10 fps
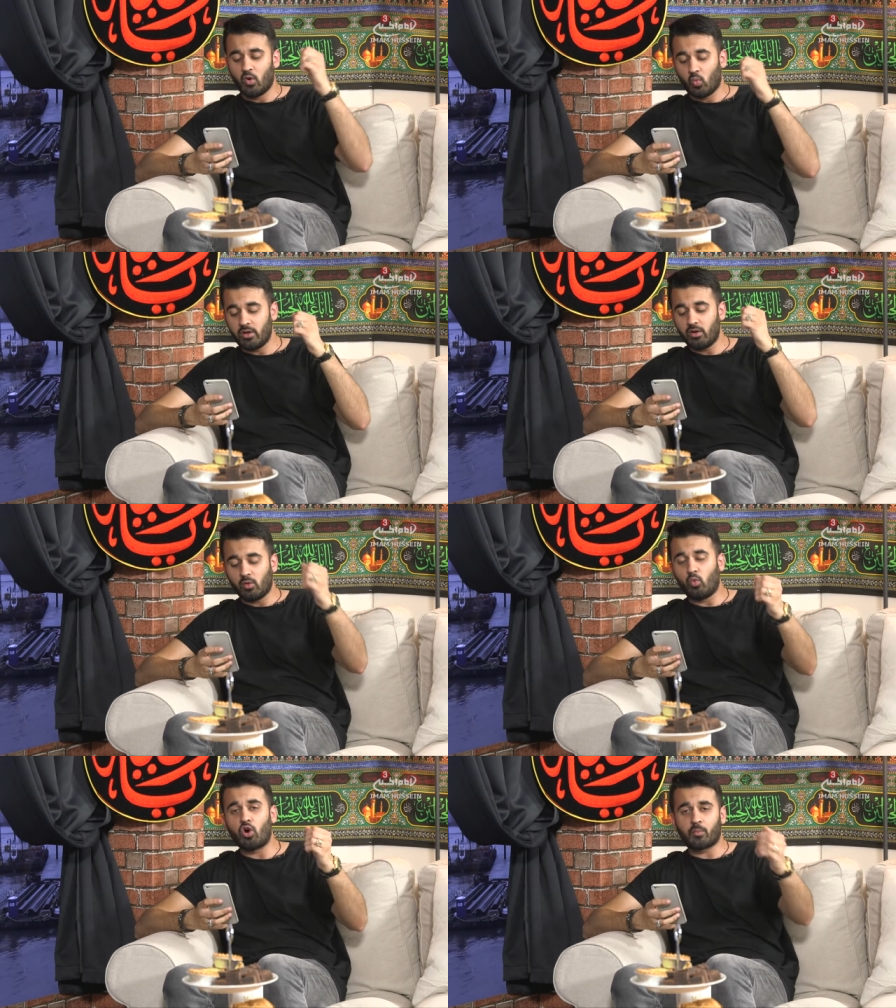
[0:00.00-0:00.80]
We
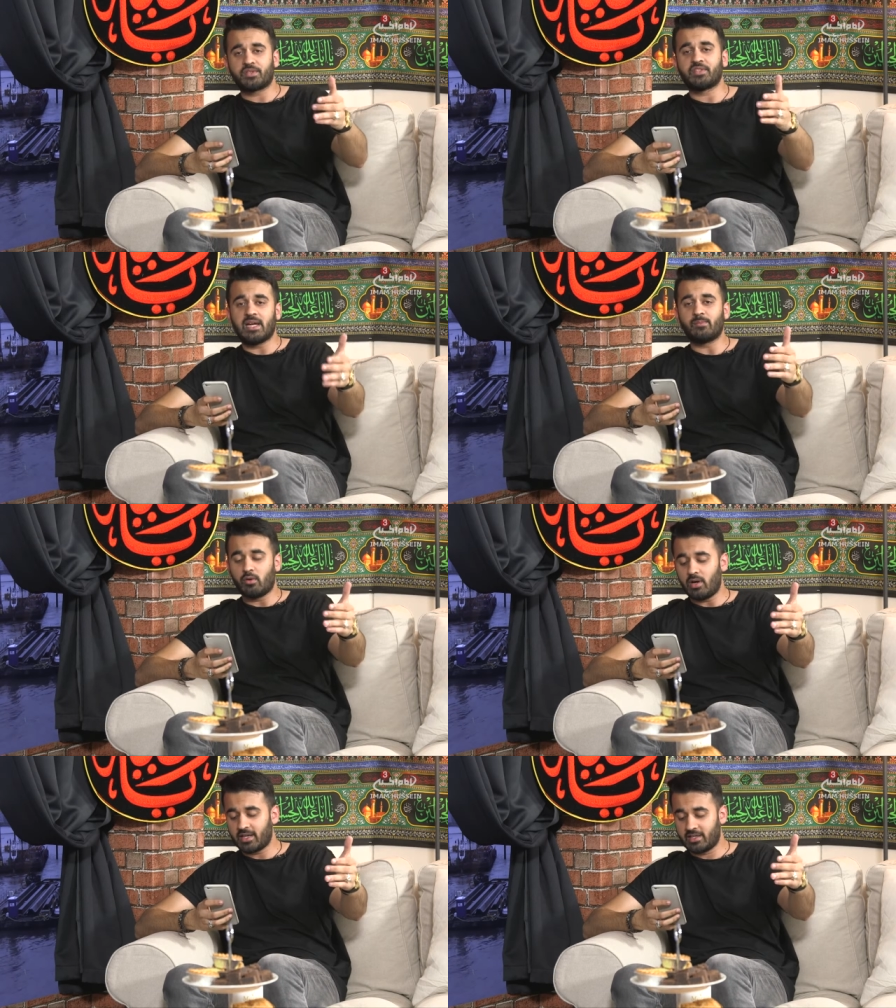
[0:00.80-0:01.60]
all walk beside
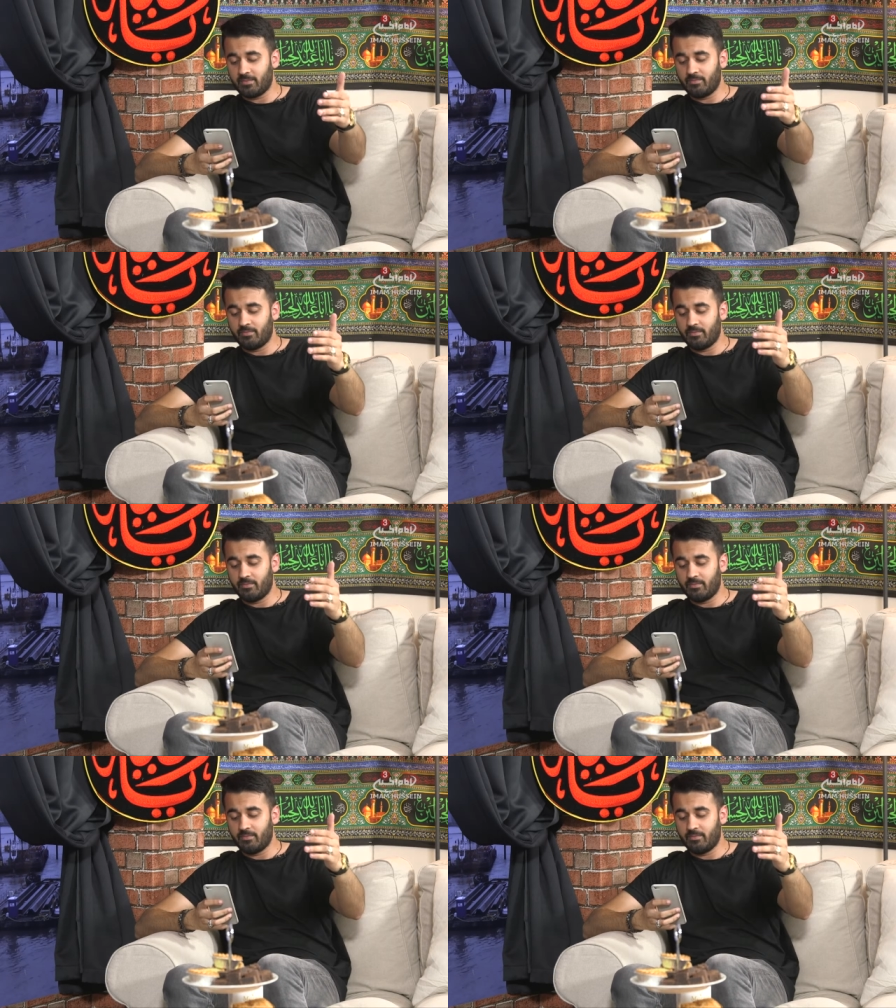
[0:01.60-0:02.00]
Mawakib.